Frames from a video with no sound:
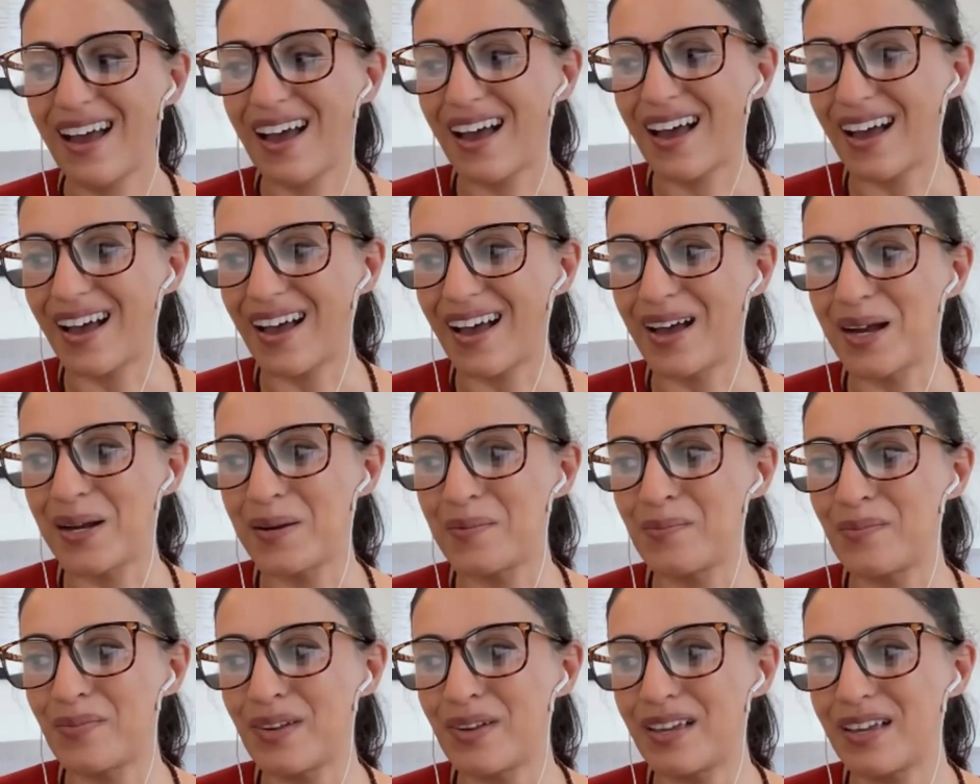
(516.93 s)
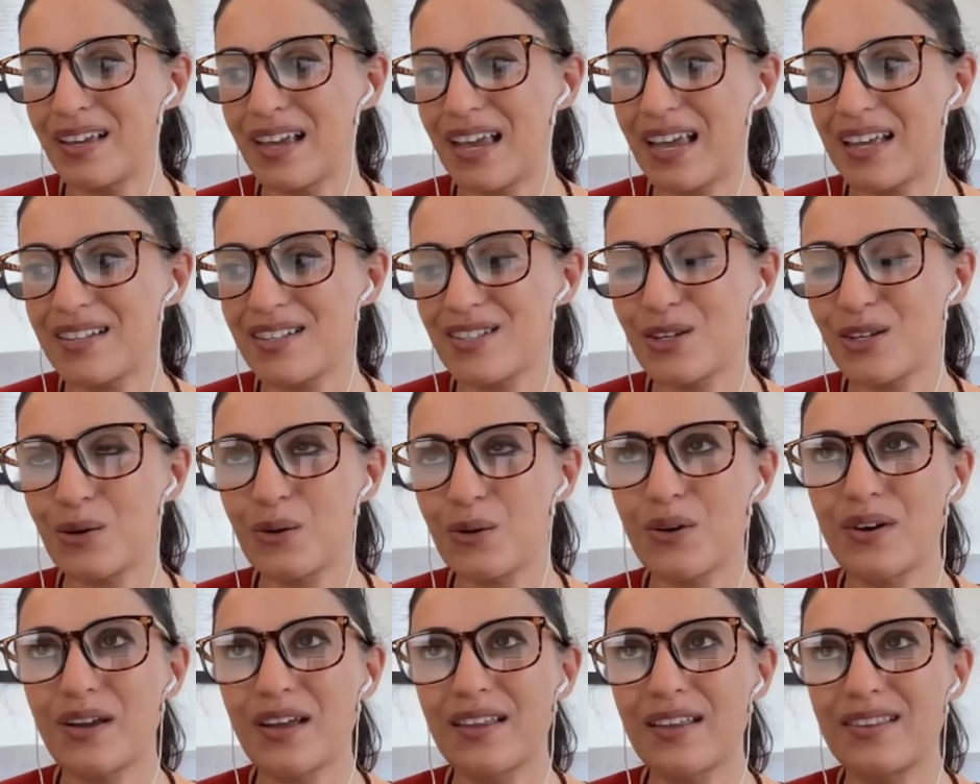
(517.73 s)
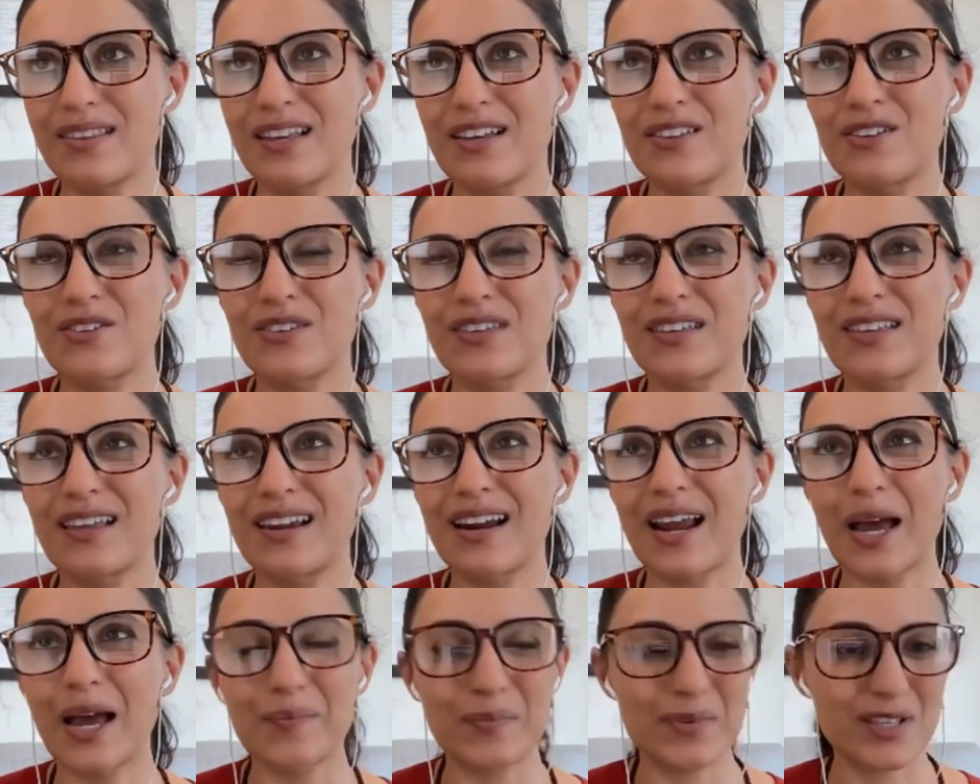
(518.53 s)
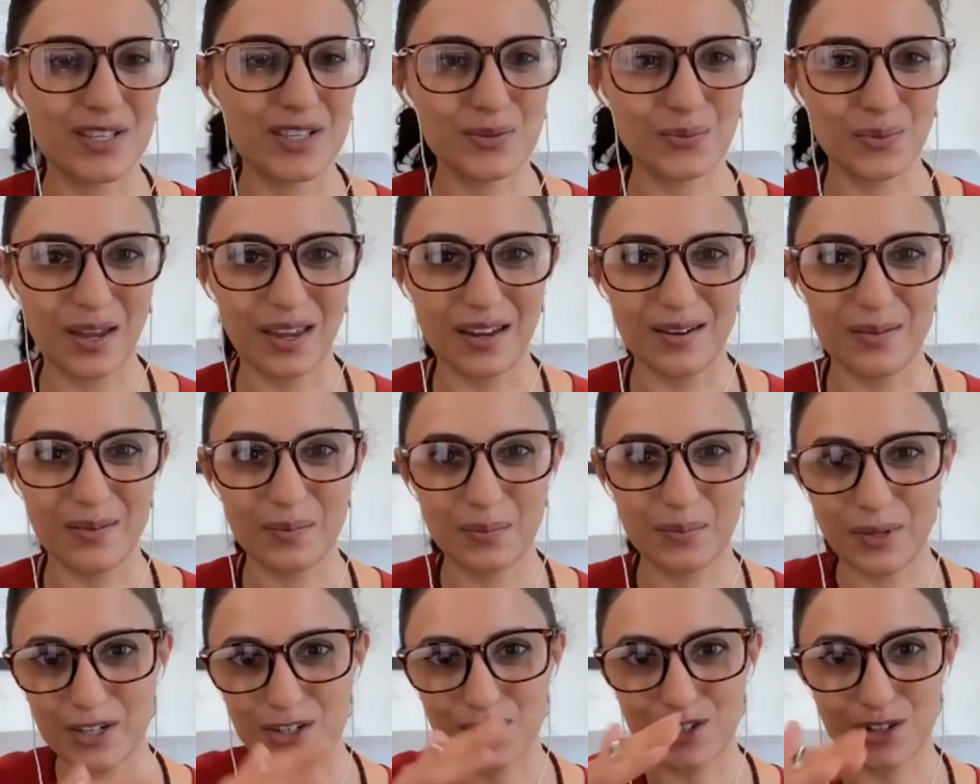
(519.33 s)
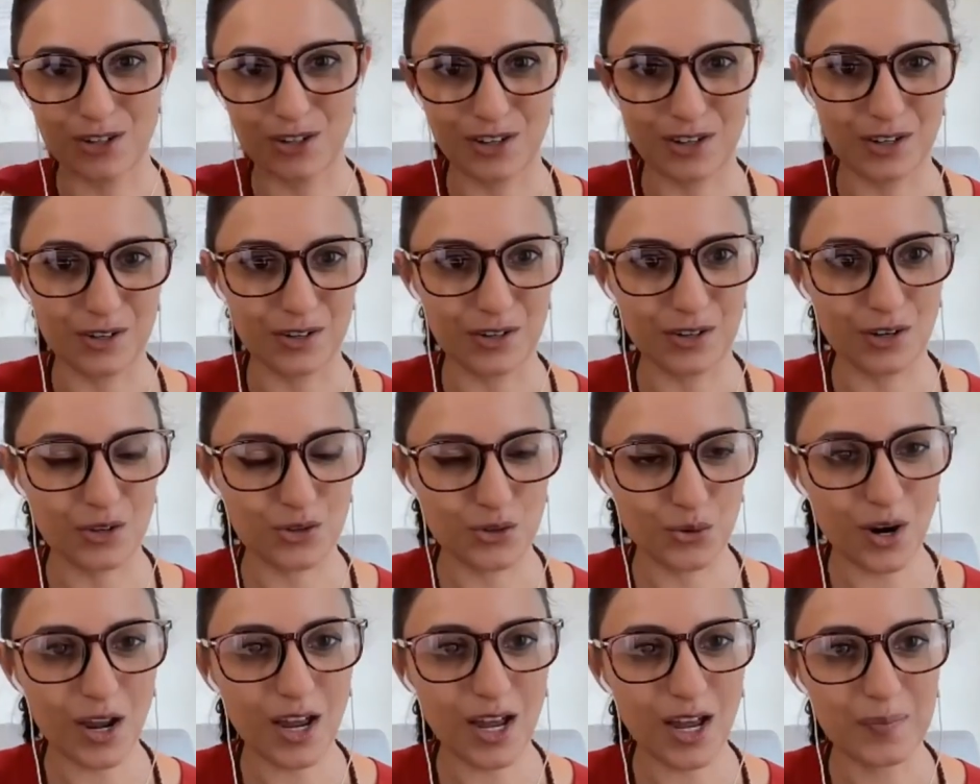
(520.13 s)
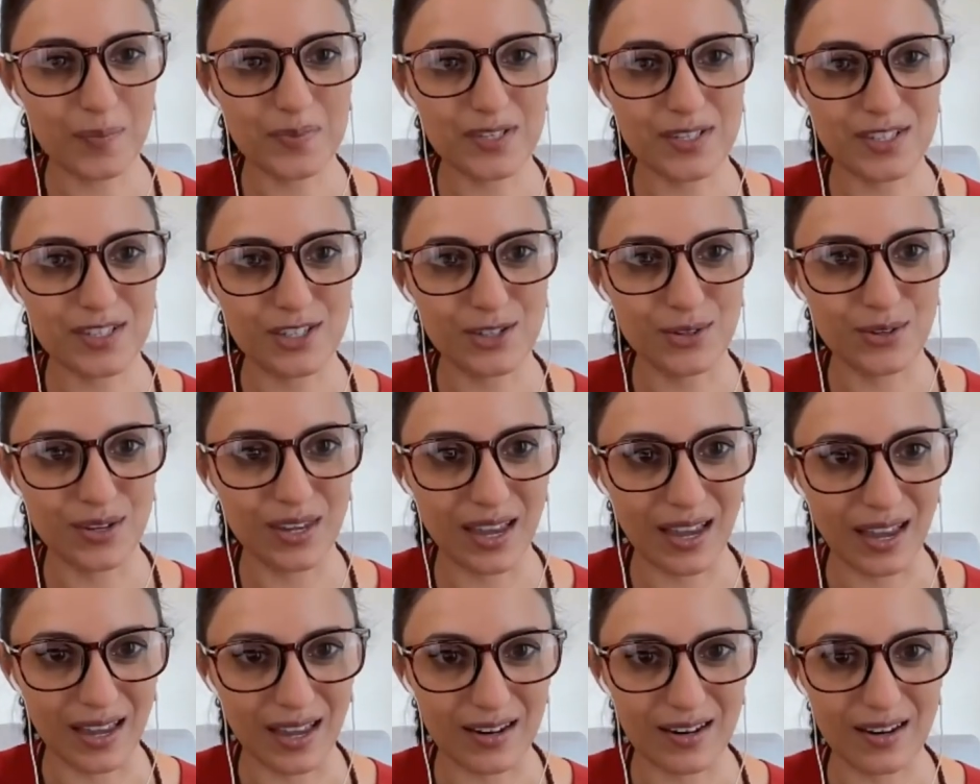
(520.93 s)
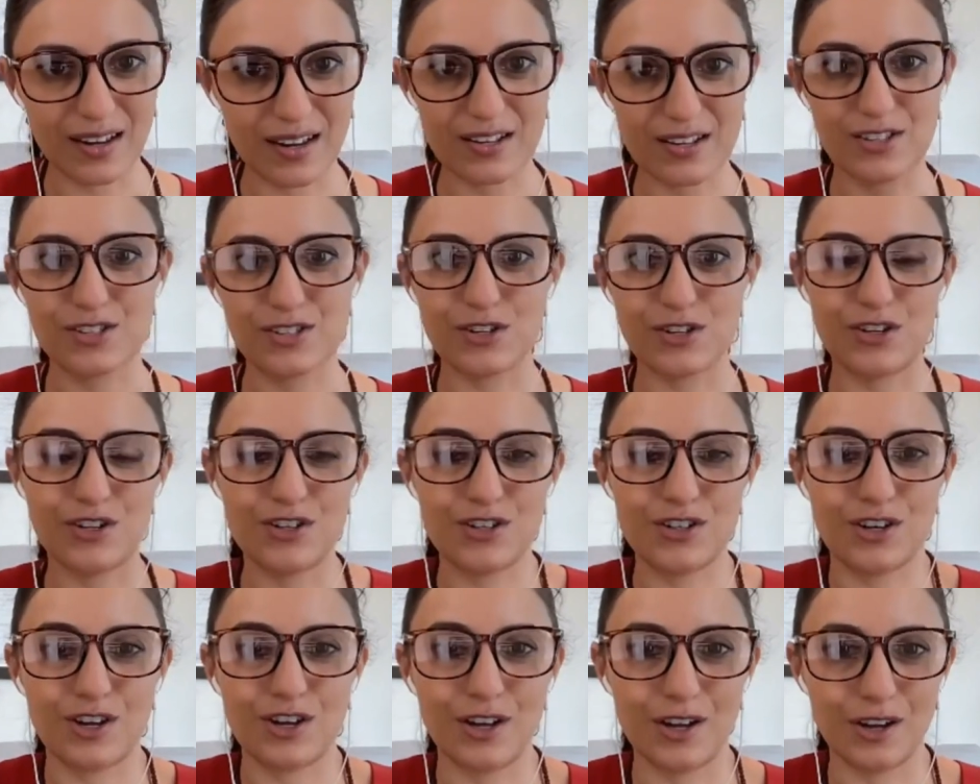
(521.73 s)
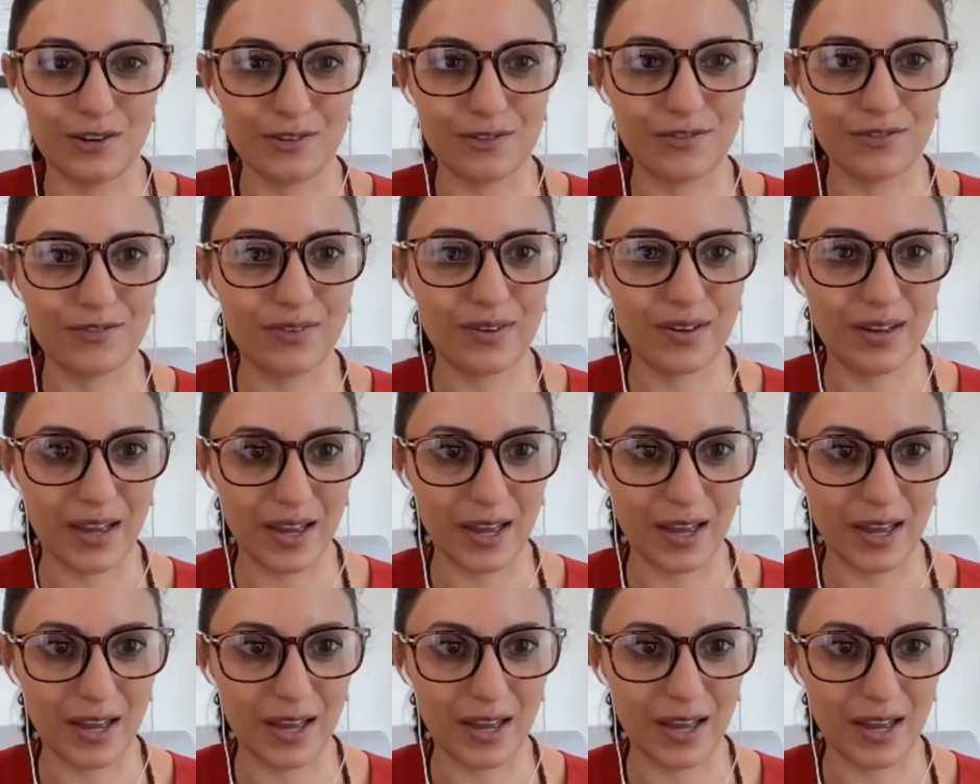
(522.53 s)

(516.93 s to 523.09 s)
And so the other thing that happens when blood sugar drops is you get a surge of